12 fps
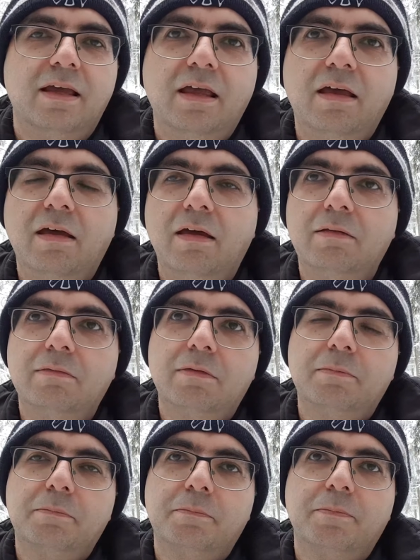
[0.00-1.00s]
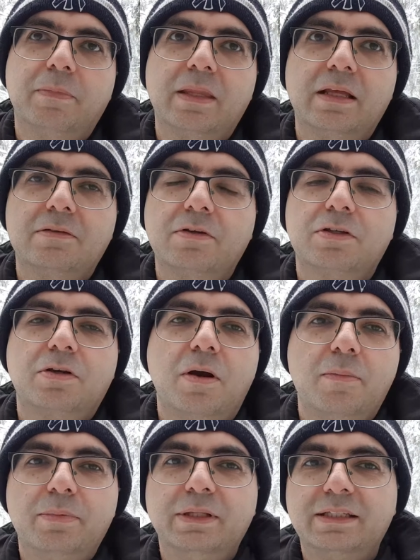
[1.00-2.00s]
and it was
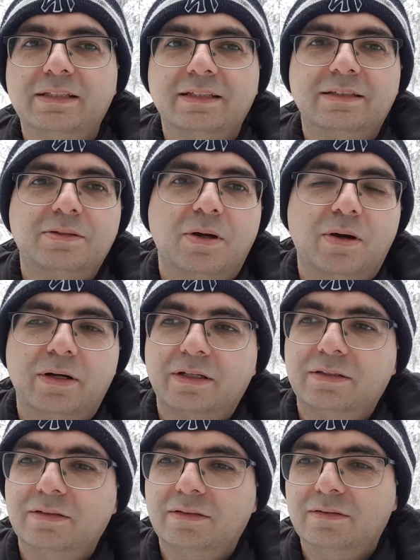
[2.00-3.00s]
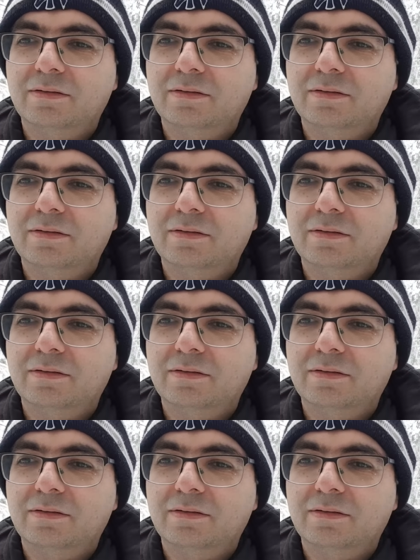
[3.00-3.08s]
completely dark,